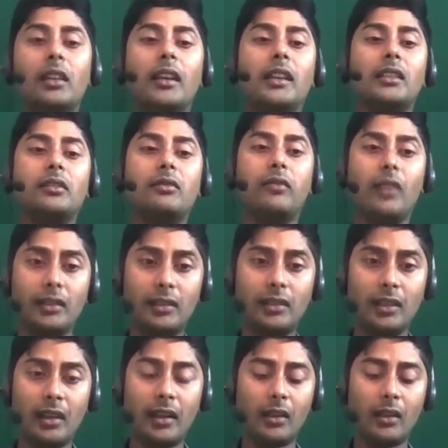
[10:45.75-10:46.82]
his first
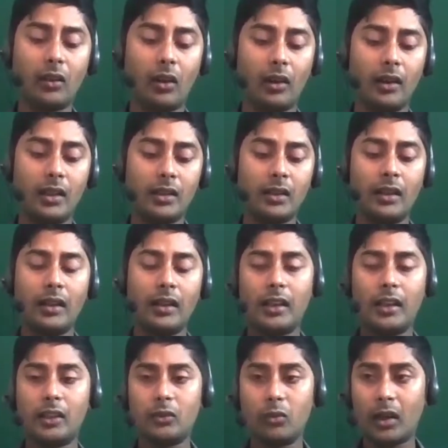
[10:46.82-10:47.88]
year in college,
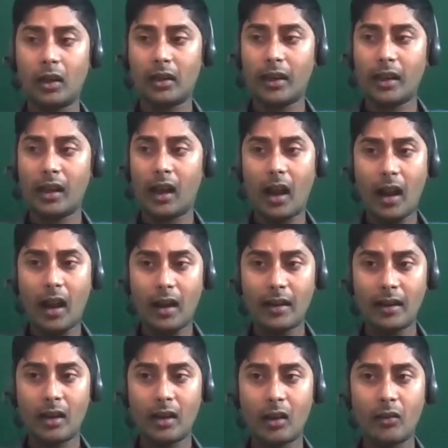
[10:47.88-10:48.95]
is working hard
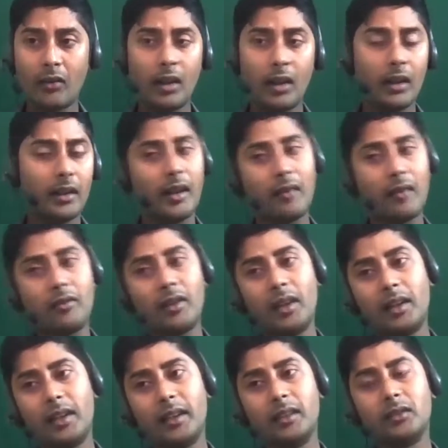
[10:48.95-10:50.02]
enough,
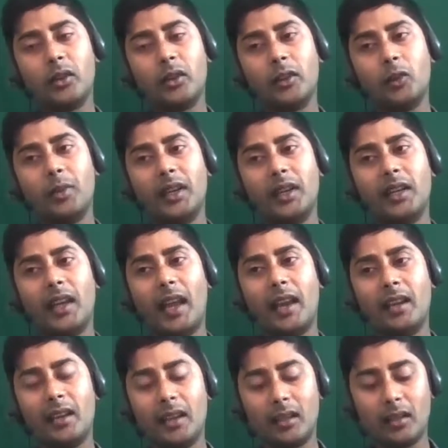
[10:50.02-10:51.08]
definitely he's going to beat
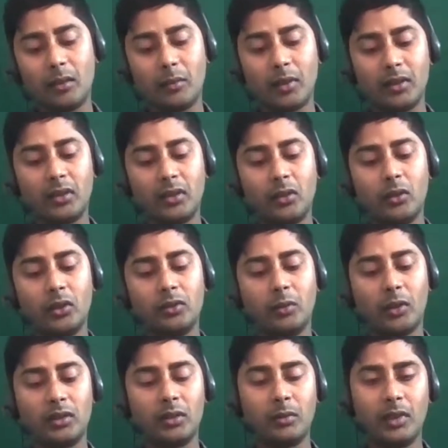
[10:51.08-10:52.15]
any other person who is
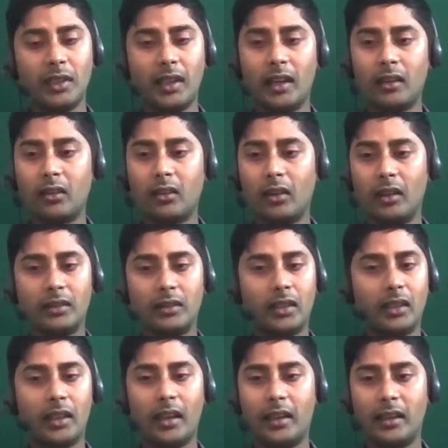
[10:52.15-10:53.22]
possibly in electronics
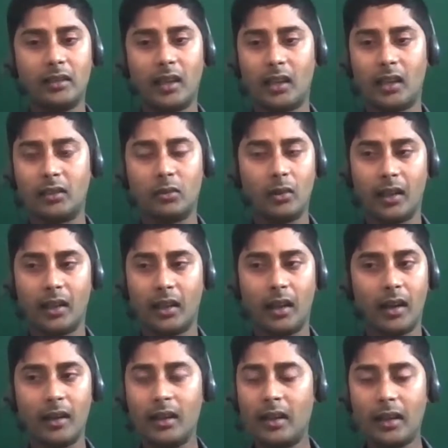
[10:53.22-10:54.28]
and then he starts working
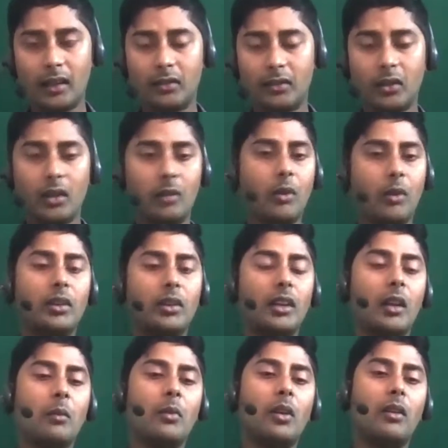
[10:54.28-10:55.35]
hard. It's all about the
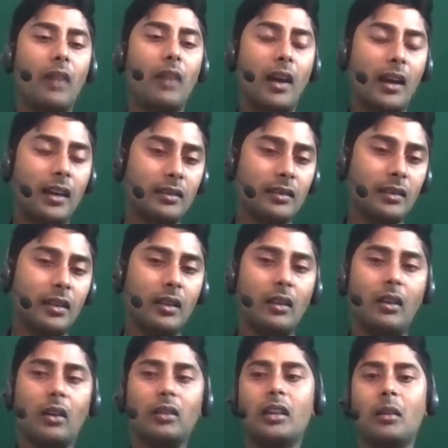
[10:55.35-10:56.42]
number of hours
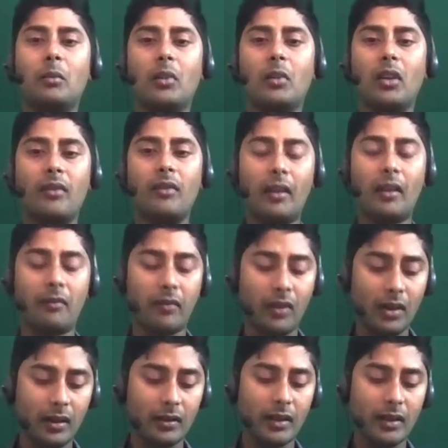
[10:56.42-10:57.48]
or the number of
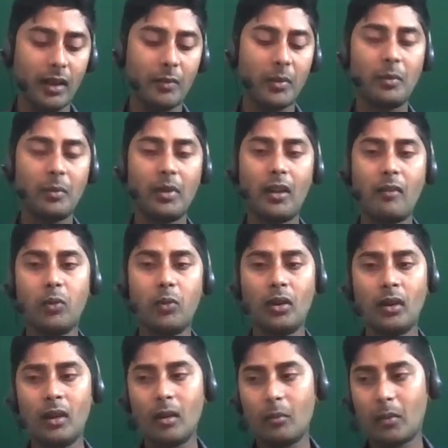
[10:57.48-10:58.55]
effort that people have put.
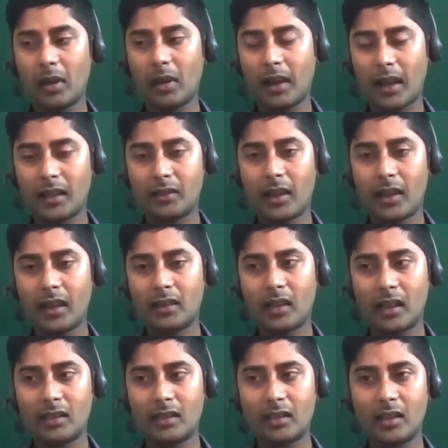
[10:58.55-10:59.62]
But as far as
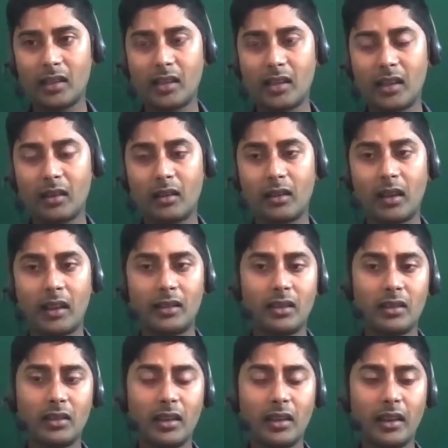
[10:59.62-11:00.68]

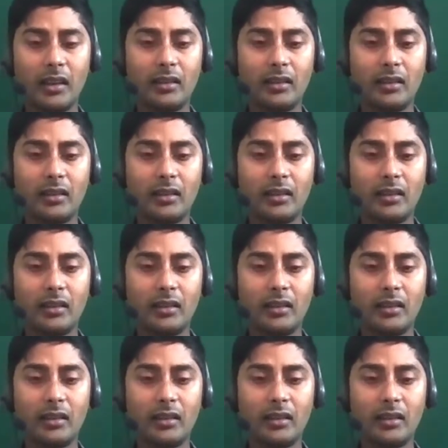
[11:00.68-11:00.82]
transitioning is